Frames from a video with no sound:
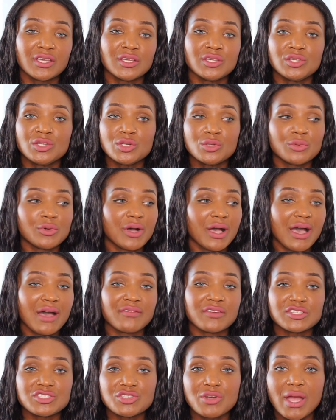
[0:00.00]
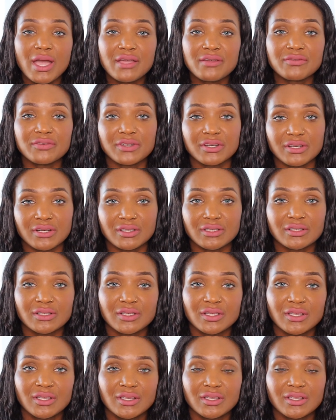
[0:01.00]
you will have a driver
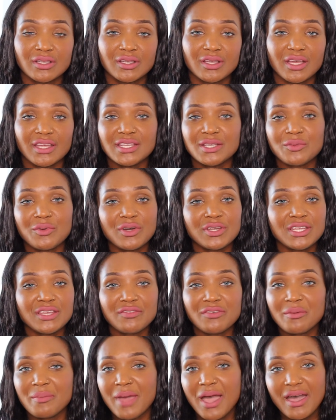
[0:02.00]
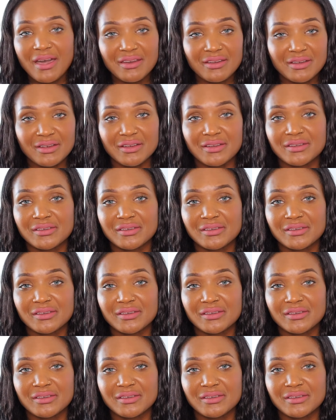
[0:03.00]
and it won't even matter,